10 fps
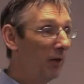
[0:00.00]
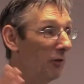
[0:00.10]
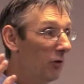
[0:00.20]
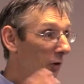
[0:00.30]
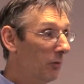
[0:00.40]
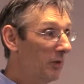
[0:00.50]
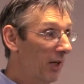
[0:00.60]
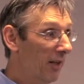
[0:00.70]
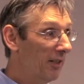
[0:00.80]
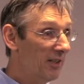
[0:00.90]
don't you talk to each
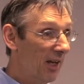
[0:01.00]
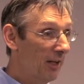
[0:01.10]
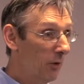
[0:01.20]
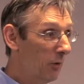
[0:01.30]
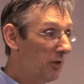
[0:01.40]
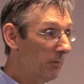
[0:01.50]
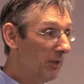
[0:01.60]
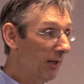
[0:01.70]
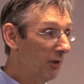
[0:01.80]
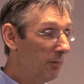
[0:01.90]
other, decide who's the
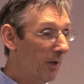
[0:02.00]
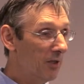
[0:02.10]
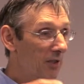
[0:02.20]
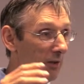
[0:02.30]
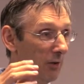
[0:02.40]
materials person,